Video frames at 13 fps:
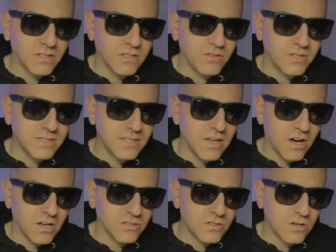You can see
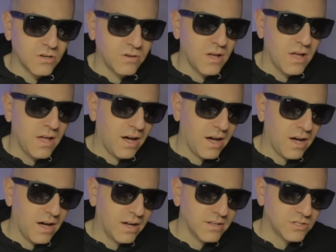also
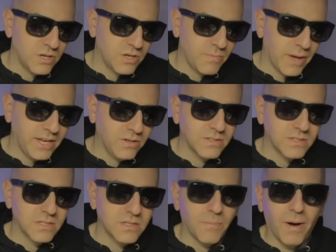Shiba Inu
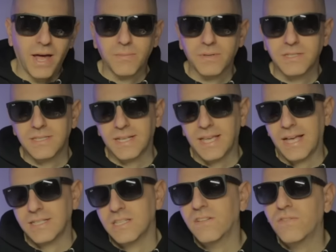is at the bottom of the
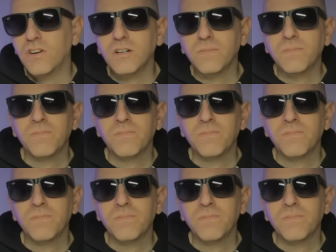stochastic full